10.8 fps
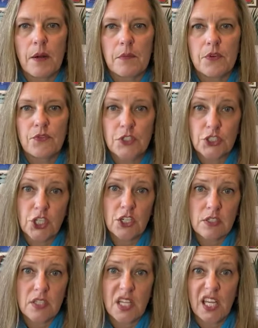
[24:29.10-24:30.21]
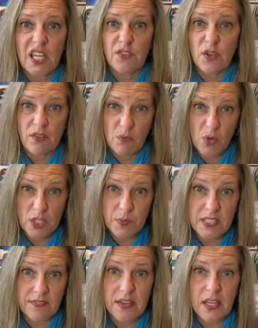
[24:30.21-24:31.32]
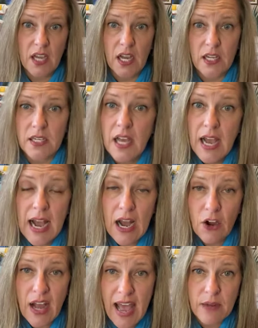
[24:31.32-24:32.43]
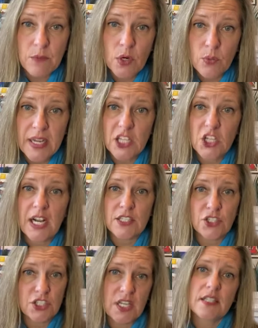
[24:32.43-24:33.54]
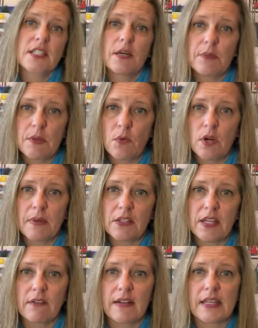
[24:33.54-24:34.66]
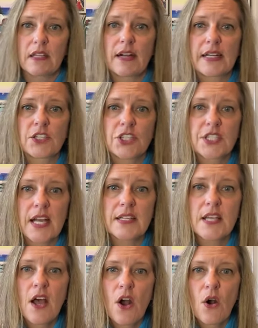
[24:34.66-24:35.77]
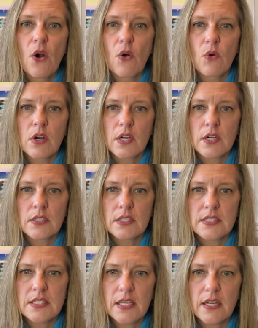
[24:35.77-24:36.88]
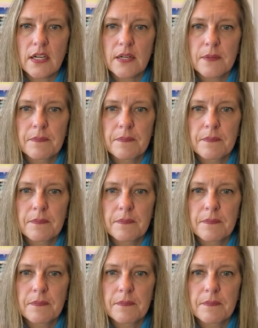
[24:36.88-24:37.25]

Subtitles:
for sure, like if you have more specific on how to add more regular exercise, tell me more about that regular exercise. Or let's see here.